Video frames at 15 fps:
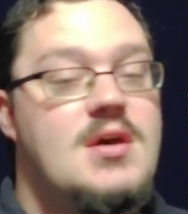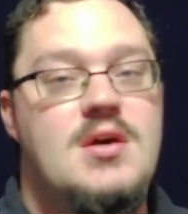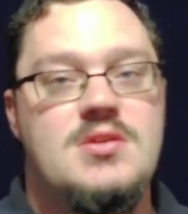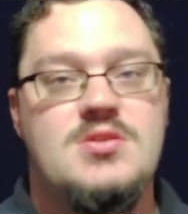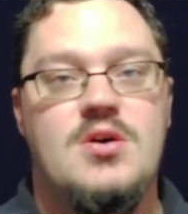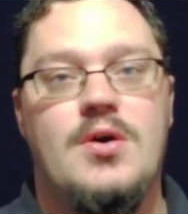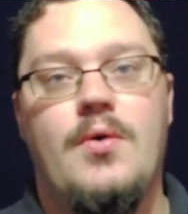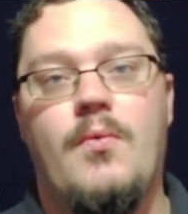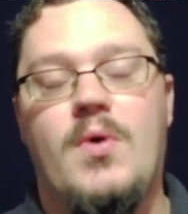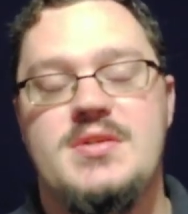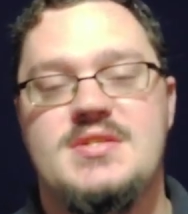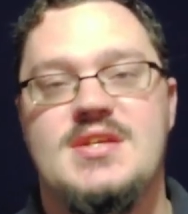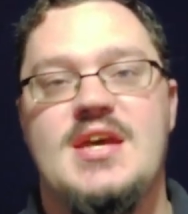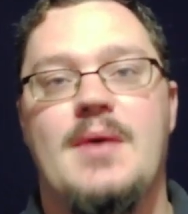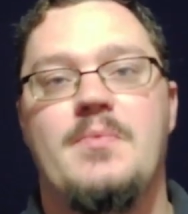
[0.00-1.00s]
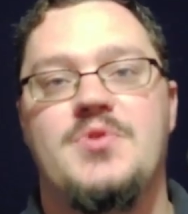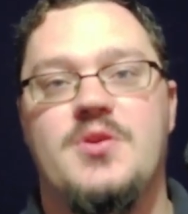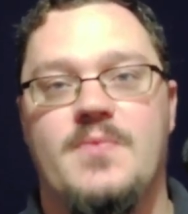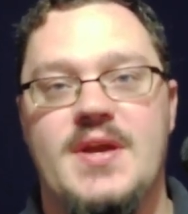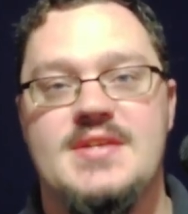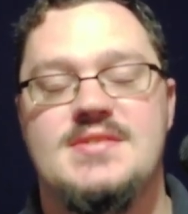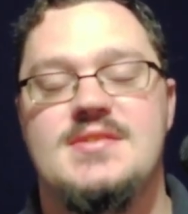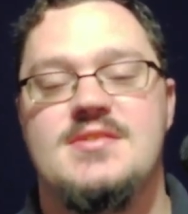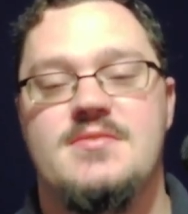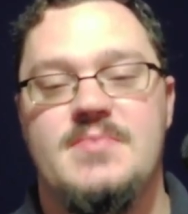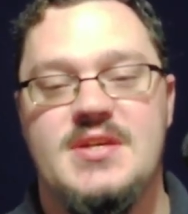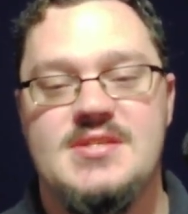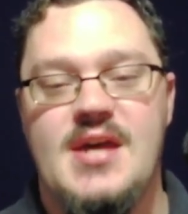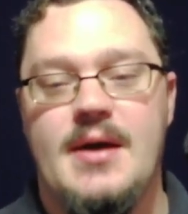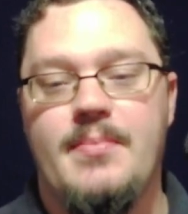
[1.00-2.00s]
So once again, with the racism
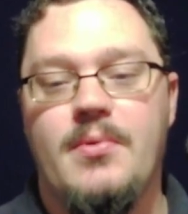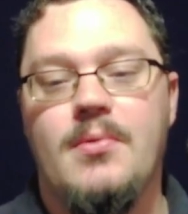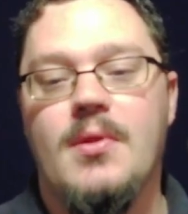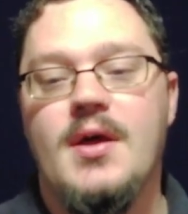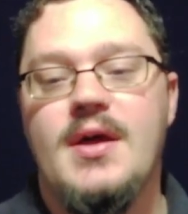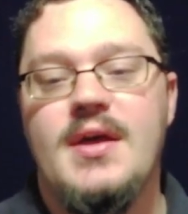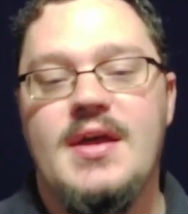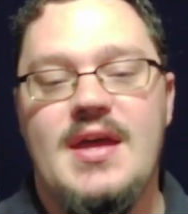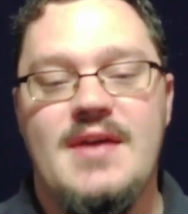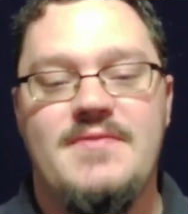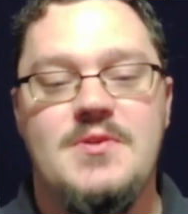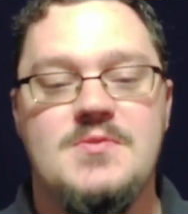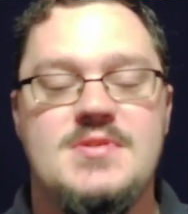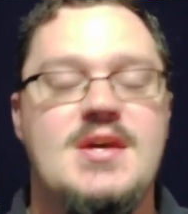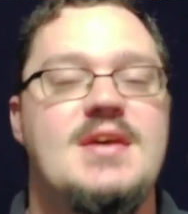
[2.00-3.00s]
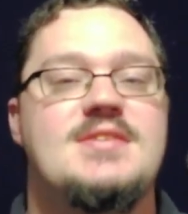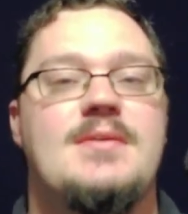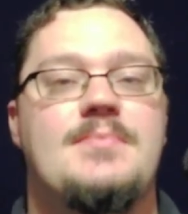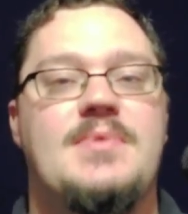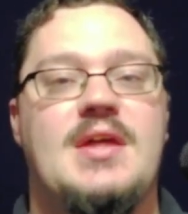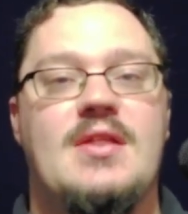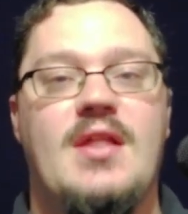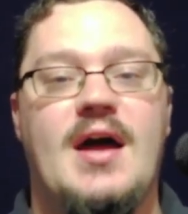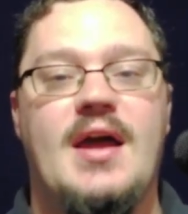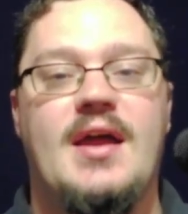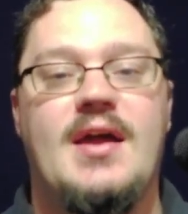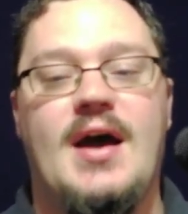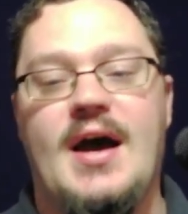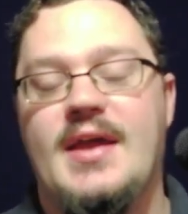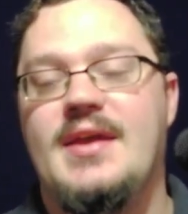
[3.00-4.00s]
example, if you say something like,
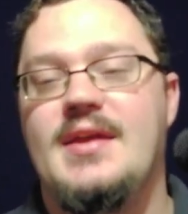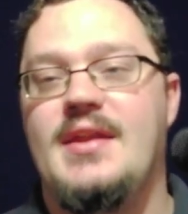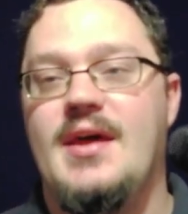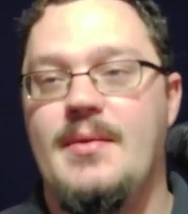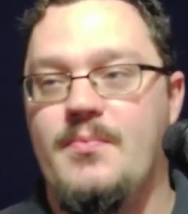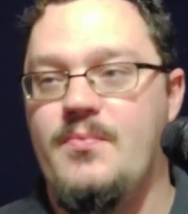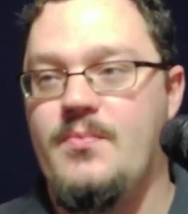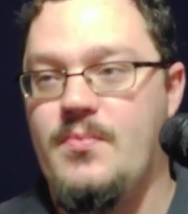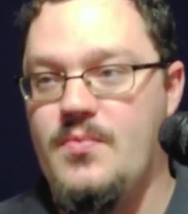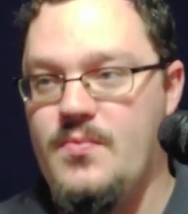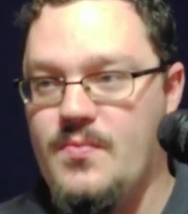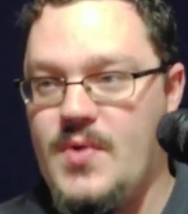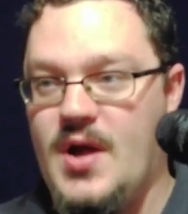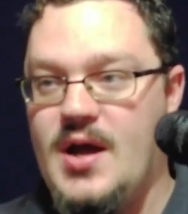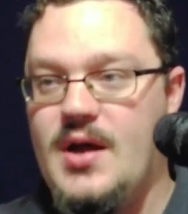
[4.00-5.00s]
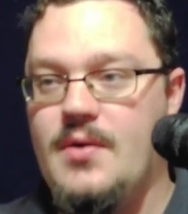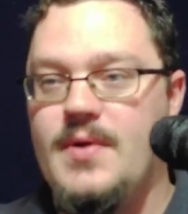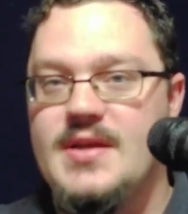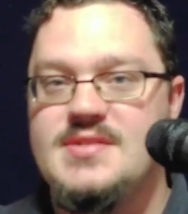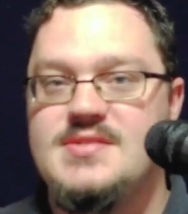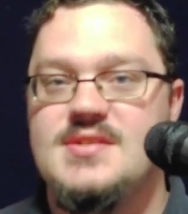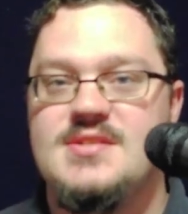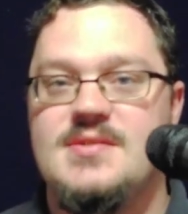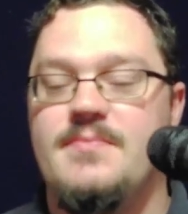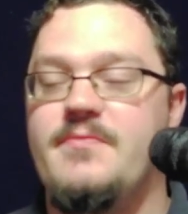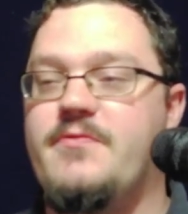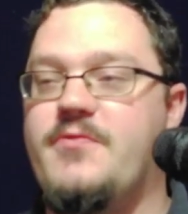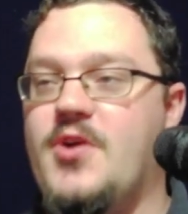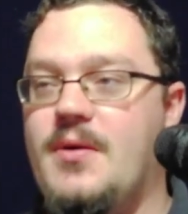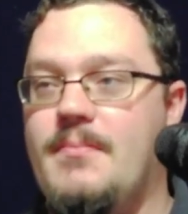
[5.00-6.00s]
I condemn racism
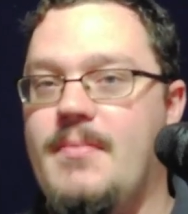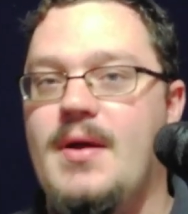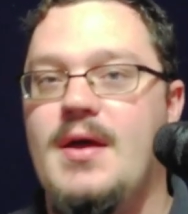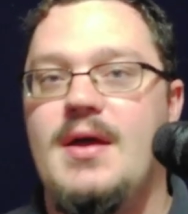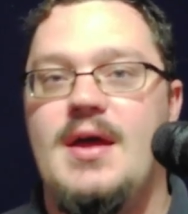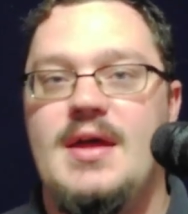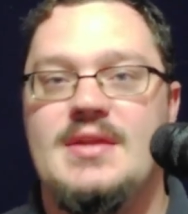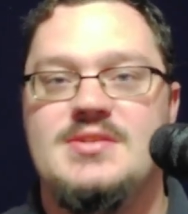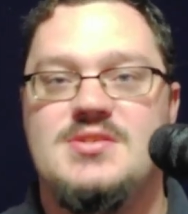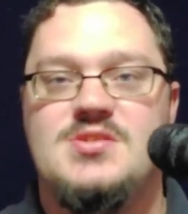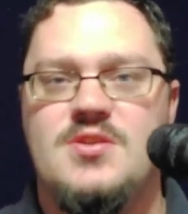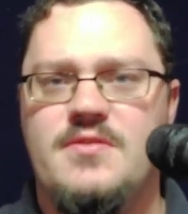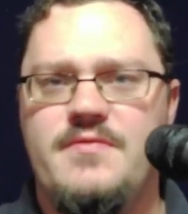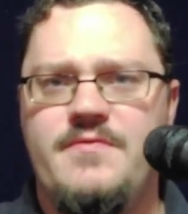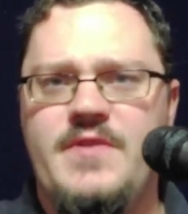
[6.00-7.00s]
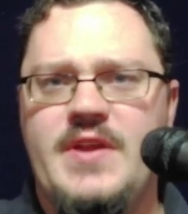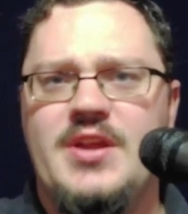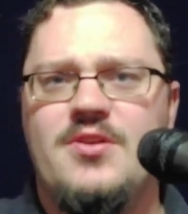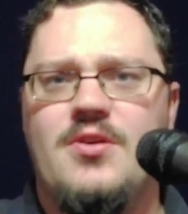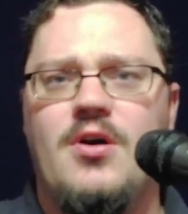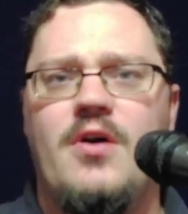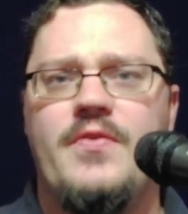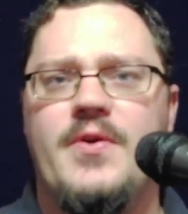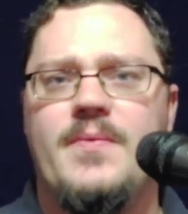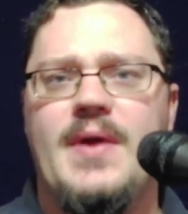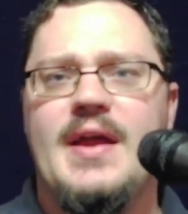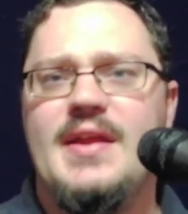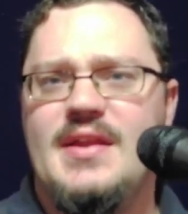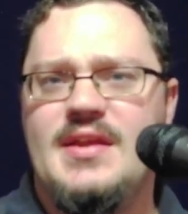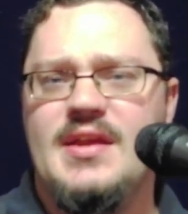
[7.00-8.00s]
from insert figure on the
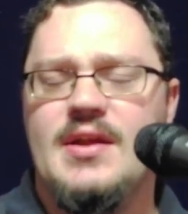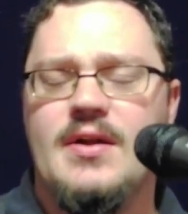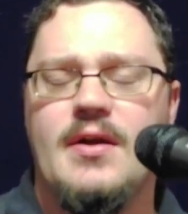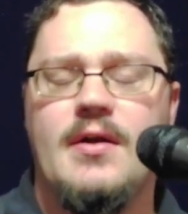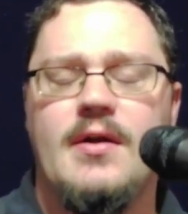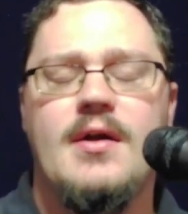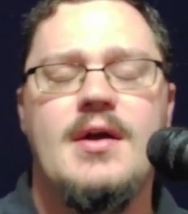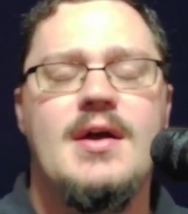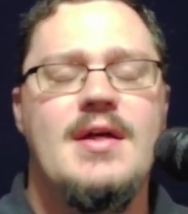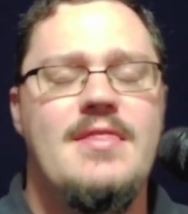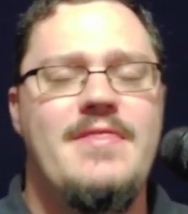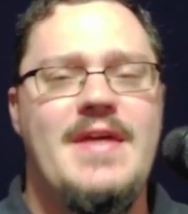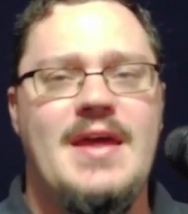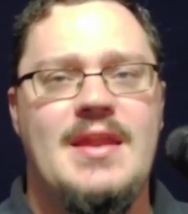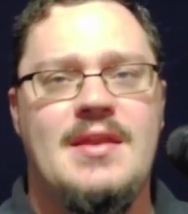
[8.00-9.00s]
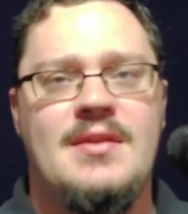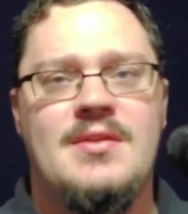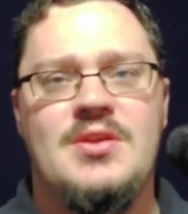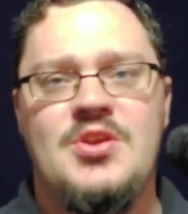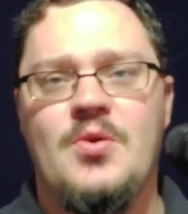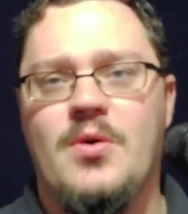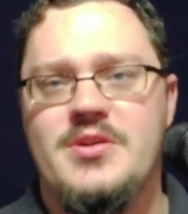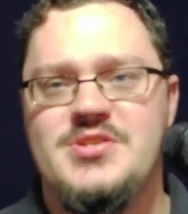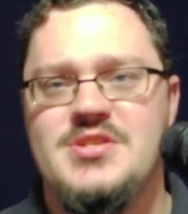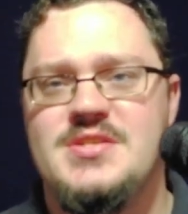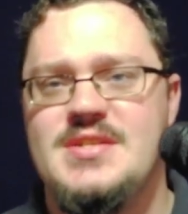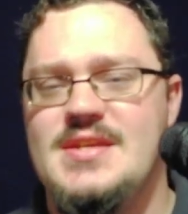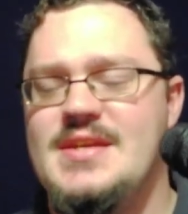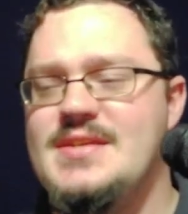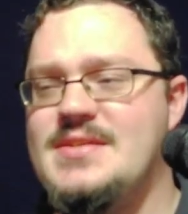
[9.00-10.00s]
right here, then you are just